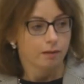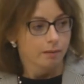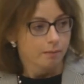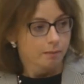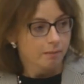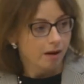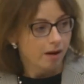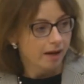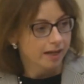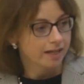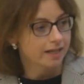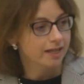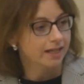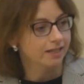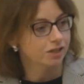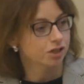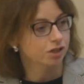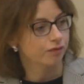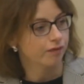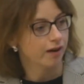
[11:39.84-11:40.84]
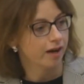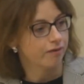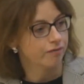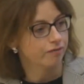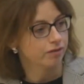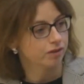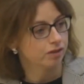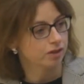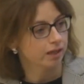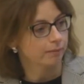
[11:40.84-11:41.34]
my least
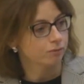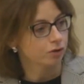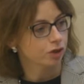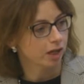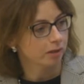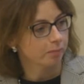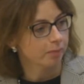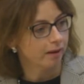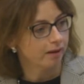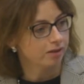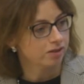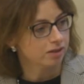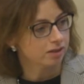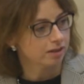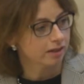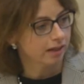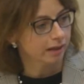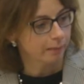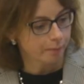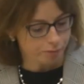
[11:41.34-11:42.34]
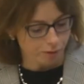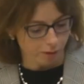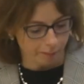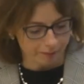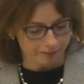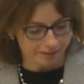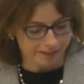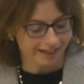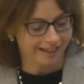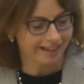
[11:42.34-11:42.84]
favourite subject personally,
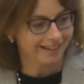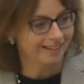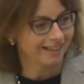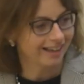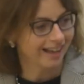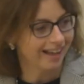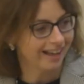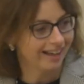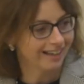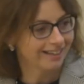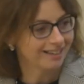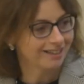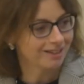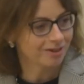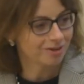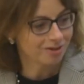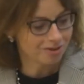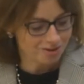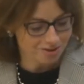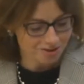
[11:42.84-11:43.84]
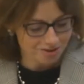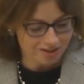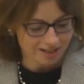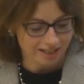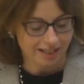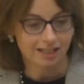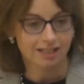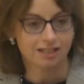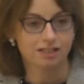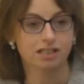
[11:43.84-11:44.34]
property and land law.
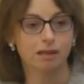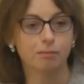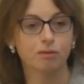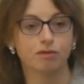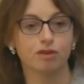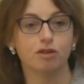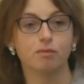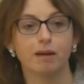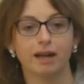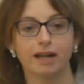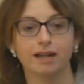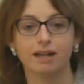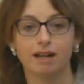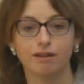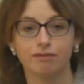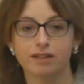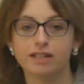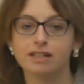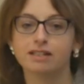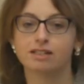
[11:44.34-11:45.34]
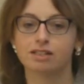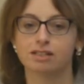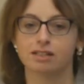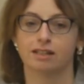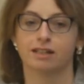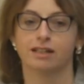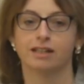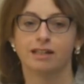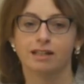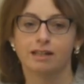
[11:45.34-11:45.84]
Some of you may love it.
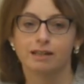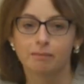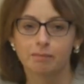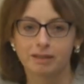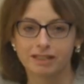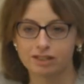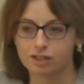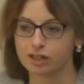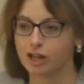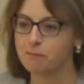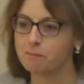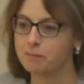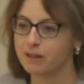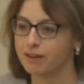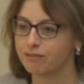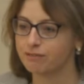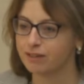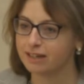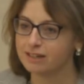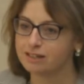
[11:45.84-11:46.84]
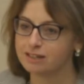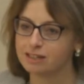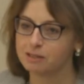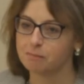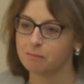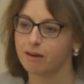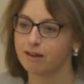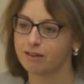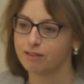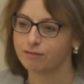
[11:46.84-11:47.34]
Please don't be offended
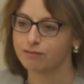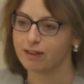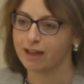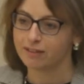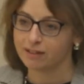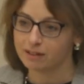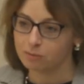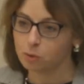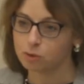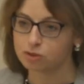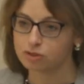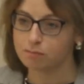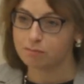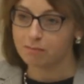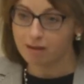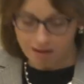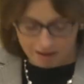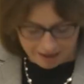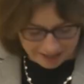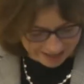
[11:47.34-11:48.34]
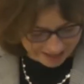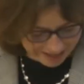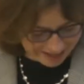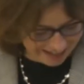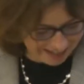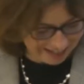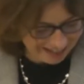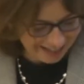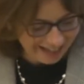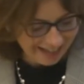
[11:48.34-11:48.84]
by the fact that it wasn't
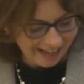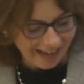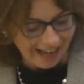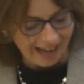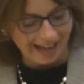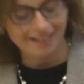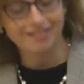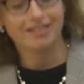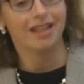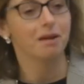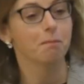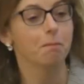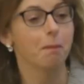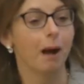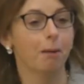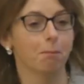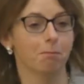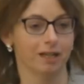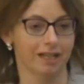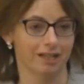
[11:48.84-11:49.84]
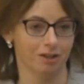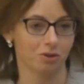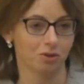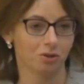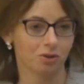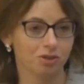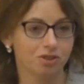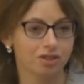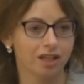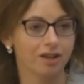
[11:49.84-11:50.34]
mine. And then public
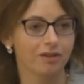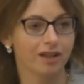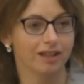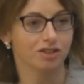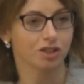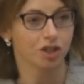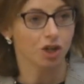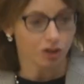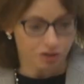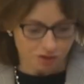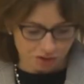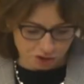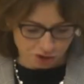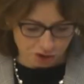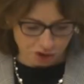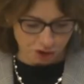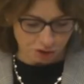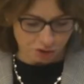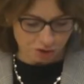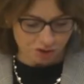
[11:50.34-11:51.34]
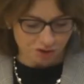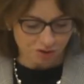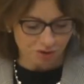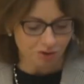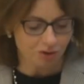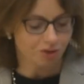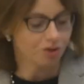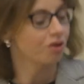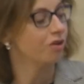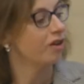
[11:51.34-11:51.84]
law. So that's constitutional
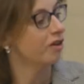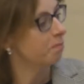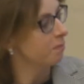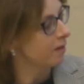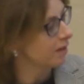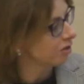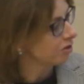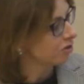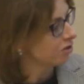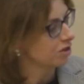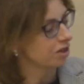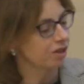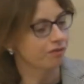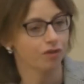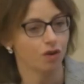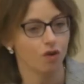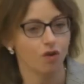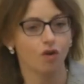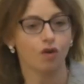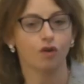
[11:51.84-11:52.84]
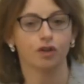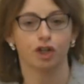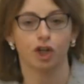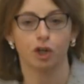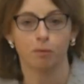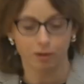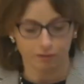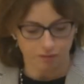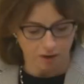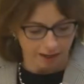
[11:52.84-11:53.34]
law, administrative law,
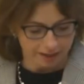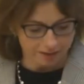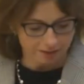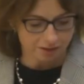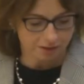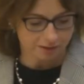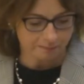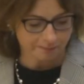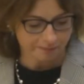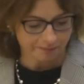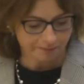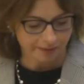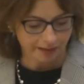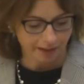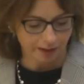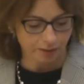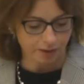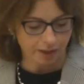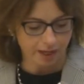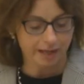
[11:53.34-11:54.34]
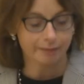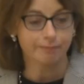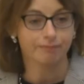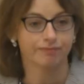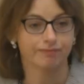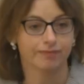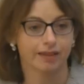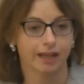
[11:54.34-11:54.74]
human rights. Okay?